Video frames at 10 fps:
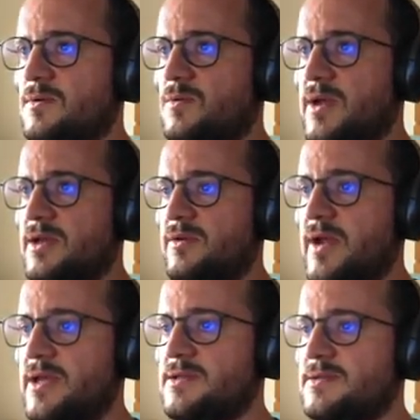quick
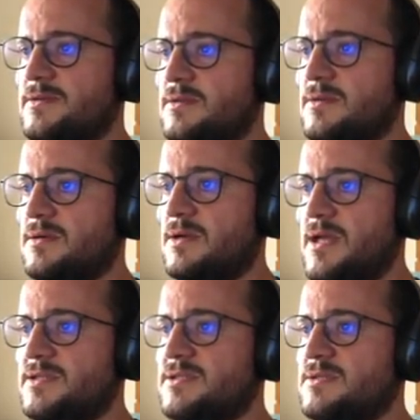create,
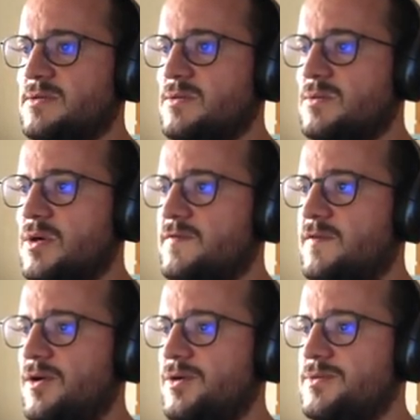launch
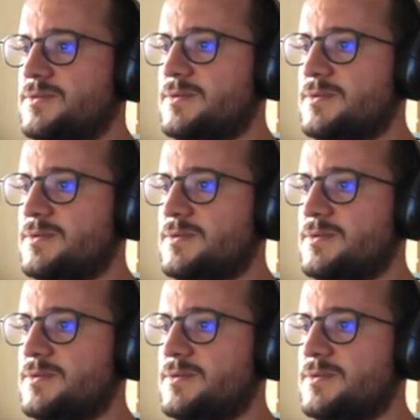workflow